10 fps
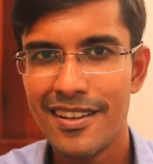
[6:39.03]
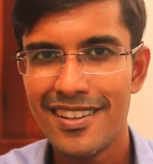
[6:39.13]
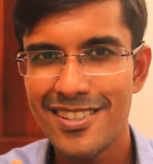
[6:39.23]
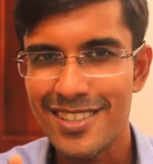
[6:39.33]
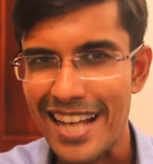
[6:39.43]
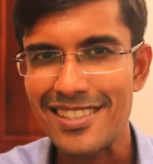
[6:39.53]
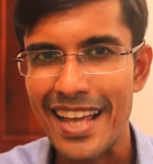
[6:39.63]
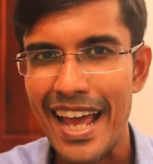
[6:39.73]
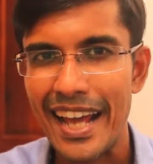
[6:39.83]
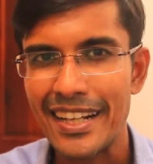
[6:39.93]
So that's the
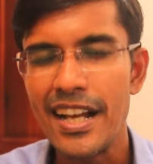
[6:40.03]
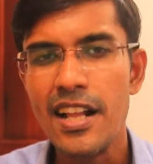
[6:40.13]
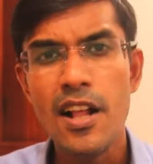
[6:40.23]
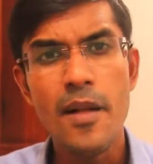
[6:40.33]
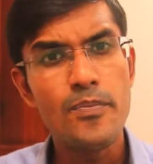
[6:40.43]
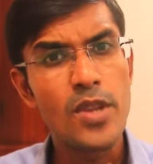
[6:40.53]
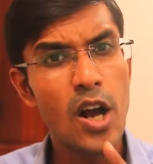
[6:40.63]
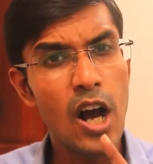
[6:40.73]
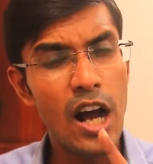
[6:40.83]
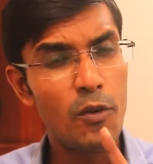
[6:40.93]
hack.
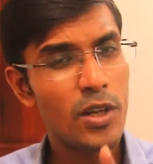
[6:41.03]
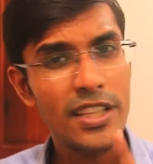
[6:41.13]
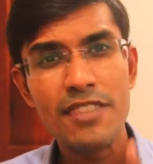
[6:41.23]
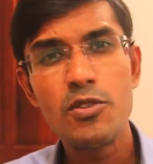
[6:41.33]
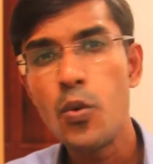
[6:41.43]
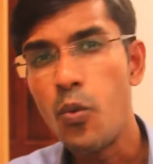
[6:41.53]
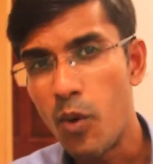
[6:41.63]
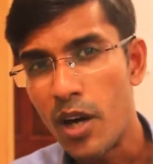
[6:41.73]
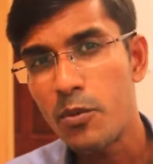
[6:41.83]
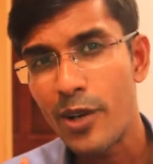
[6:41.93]
I want to give you
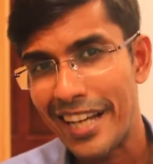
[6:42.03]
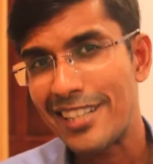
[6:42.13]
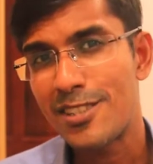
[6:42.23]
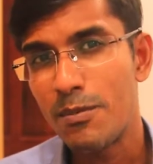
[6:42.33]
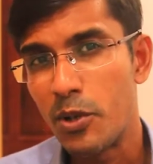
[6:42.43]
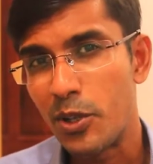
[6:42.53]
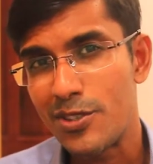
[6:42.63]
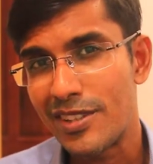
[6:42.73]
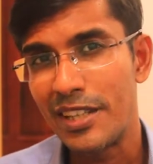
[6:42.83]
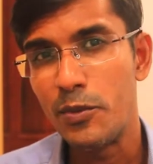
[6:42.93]
one more extra bonus
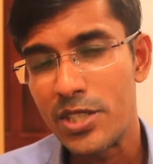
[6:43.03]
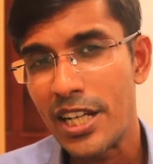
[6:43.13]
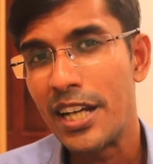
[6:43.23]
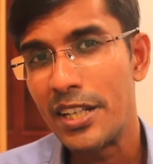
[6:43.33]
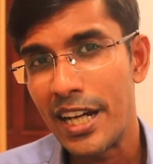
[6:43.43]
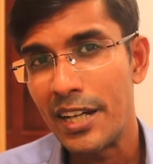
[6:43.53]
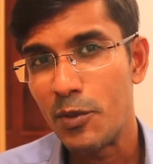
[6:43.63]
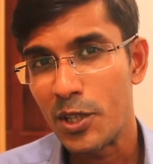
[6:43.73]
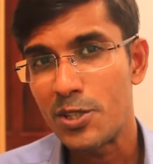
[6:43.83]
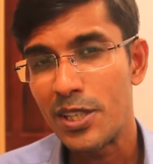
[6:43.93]
thing, which I
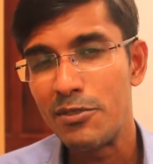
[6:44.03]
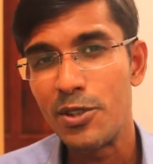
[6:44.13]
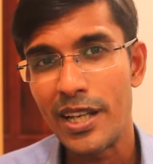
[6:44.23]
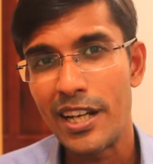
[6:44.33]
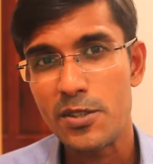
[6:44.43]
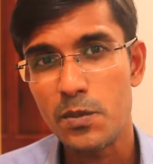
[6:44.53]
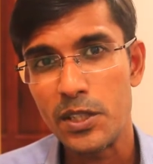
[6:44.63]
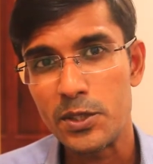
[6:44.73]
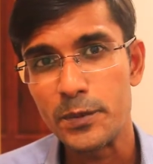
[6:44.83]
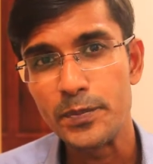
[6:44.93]
wanted to give you here as well
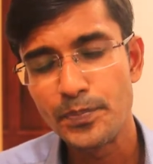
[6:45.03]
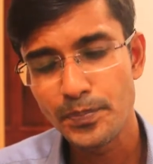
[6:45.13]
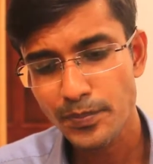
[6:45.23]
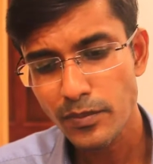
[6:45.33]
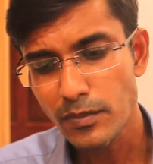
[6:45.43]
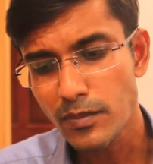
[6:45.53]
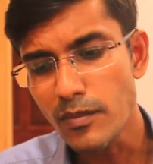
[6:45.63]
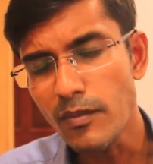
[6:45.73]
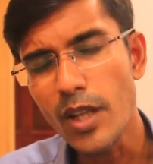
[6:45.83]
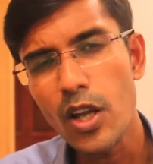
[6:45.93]
too.
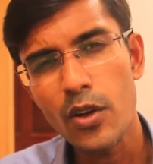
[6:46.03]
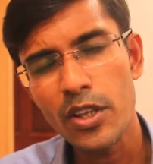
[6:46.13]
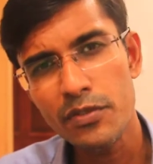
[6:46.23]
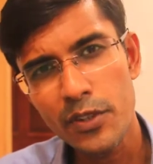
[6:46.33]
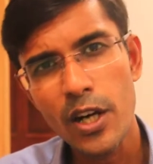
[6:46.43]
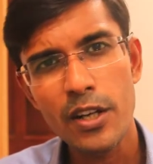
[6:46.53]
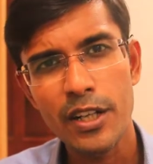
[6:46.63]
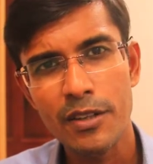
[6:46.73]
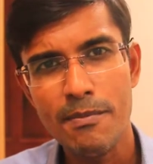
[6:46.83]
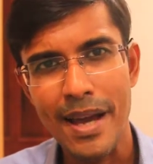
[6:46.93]
If you
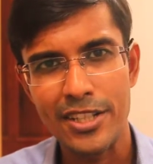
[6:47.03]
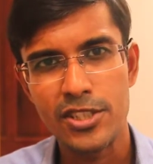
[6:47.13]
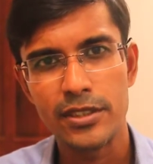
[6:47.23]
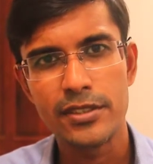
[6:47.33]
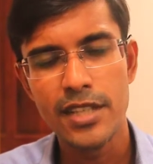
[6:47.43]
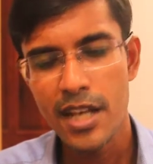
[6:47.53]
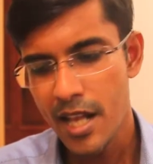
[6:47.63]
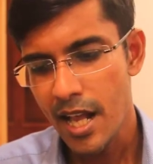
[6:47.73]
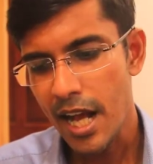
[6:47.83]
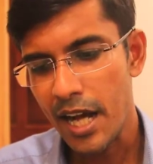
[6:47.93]
are managers
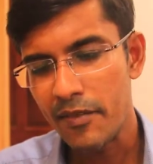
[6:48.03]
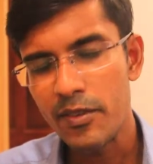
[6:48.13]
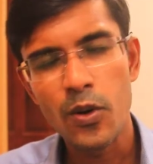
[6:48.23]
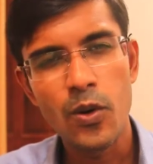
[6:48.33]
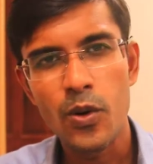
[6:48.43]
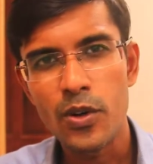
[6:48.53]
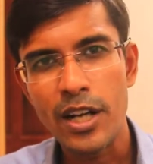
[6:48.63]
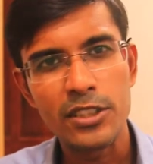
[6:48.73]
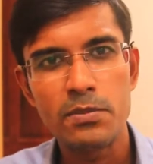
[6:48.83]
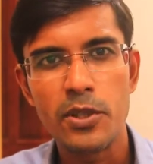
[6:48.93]
or
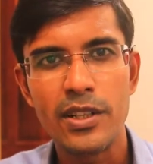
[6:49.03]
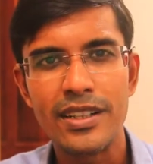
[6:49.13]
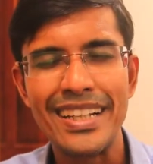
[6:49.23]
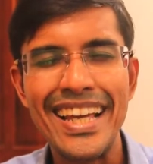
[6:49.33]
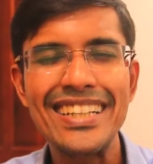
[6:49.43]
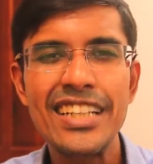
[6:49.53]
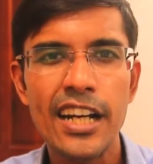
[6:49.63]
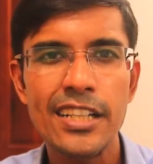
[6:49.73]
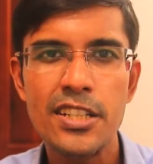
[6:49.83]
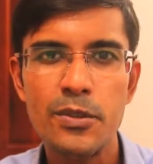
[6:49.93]
entrepreneur, get
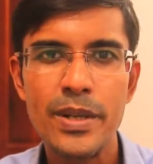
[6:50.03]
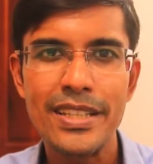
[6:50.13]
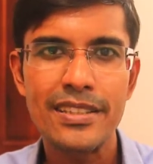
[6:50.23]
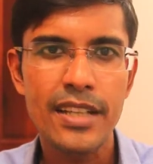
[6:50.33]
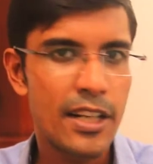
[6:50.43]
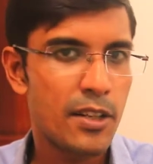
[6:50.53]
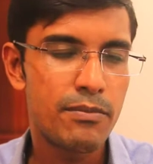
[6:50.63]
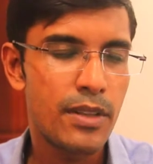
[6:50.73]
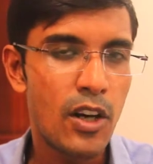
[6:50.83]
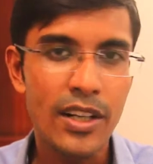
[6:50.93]
connected with kind of
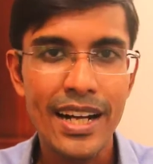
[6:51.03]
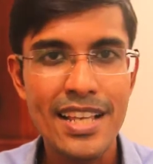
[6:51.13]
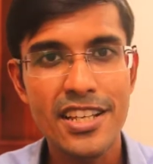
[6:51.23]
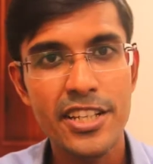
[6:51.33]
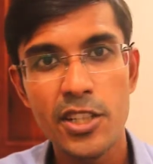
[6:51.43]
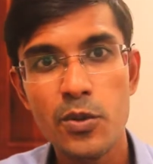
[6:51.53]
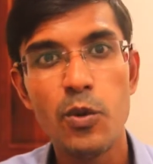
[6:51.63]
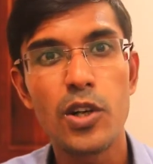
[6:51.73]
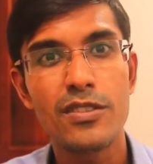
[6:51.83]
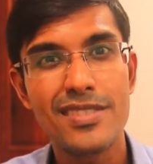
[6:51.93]
organization who
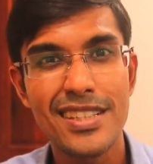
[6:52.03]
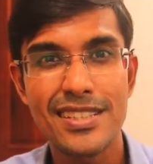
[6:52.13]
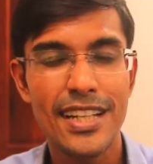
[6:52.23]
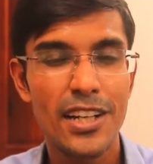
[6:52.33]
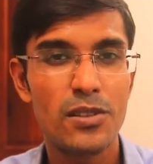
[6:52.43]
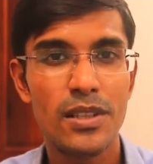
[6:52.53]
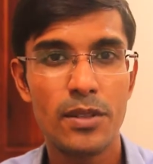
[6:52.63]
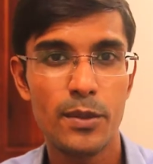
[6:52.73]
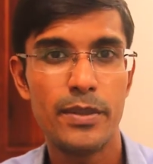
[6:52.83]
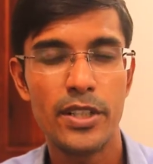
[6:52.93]
work on sustainable
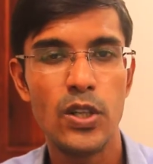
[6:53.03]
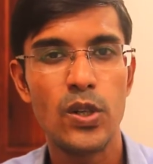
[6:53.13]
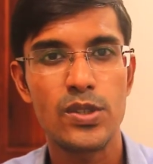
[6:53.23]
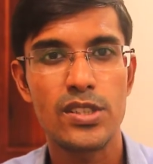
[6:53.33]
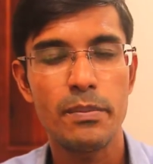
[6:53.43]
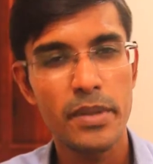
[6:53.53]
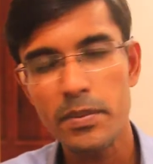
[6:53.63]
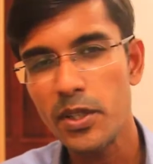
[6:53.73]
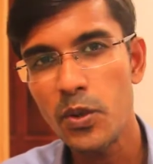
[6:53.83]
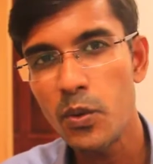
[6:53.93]
development goals. The
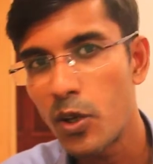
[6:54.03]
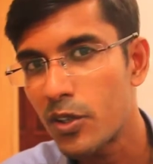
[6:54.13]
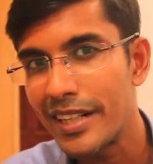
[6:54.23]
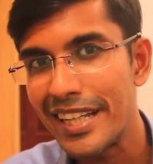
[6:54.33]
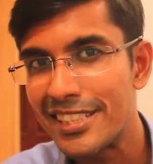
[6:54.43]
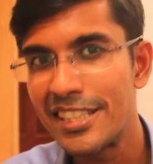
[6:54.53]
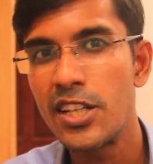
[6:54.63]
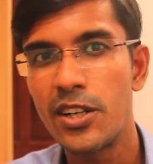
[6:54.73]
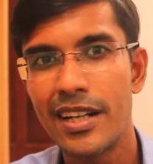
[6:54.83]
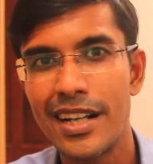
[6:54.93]
people who work on HDD
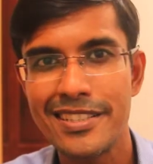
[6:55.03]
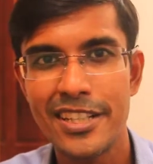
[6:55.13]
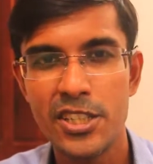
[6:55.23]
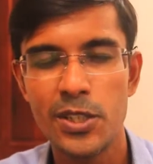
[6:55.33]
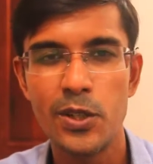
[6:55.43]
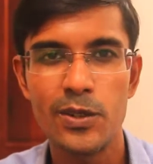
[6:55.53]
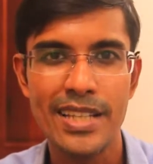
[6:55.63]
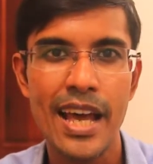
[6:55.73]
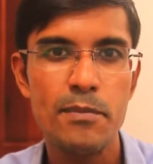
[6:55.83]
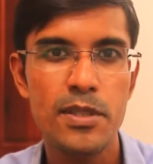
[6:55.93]
organization goals
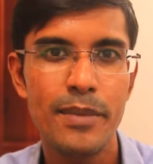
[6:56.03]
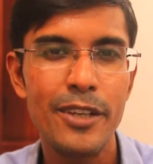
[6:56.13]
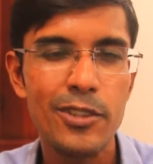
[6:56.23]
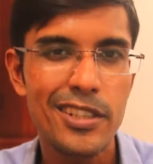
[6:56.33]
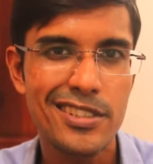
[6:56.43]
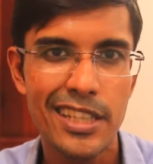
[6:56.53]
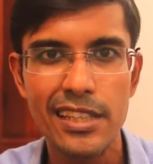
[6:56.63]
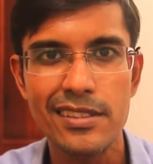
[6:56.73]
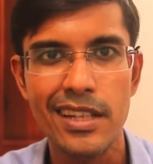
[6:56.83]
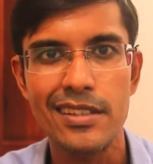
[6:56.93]
have some unique skill
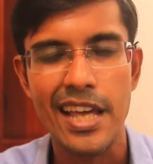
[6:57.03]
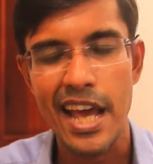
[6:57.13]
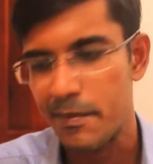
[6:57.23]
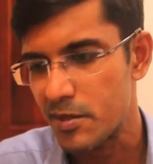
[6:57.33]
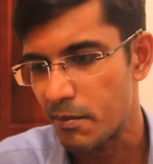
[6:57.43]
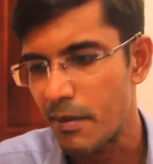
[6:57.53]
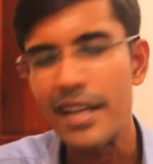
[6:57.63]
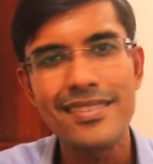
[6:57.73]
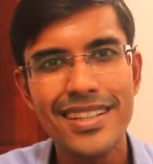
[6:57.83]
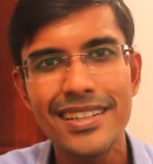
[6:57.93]
set. They have some
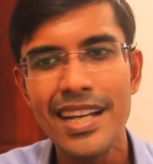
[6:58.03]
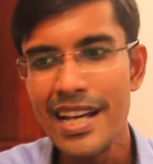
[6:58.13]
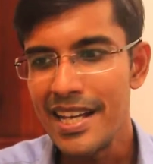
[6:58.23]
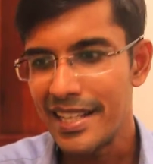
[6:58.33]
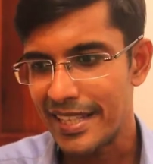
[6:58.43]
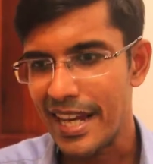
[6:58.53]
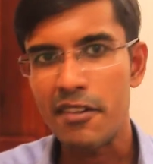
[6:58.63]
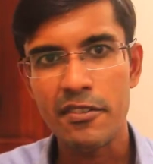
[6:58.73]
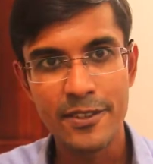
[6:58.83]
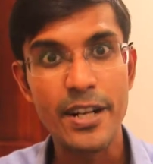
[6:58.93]
mindset. They are a
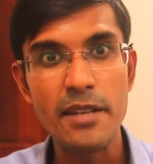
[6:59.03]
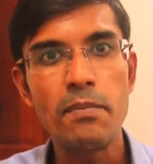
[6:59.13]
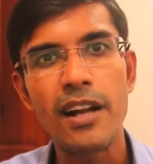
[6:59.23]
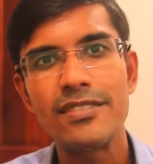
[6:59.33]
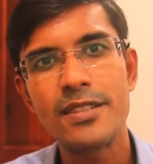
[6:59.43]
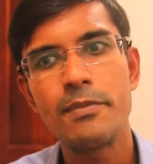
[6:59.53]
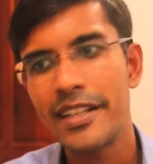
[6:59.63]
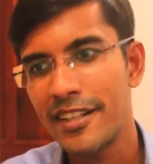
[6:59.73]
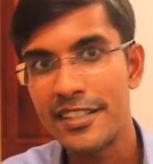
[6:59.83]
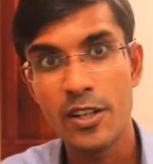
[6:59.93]
great
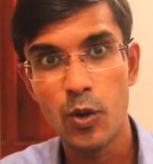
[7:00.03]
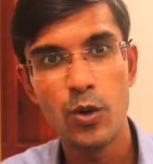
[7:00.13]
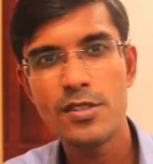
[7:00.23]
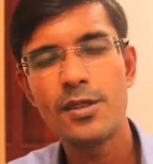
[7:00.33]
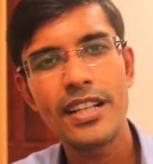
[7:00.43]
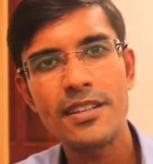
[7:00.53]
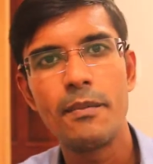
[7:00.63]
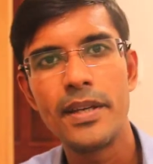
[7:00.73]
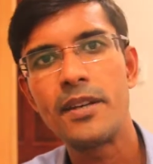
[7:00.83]
policymaker. They always look at the bigger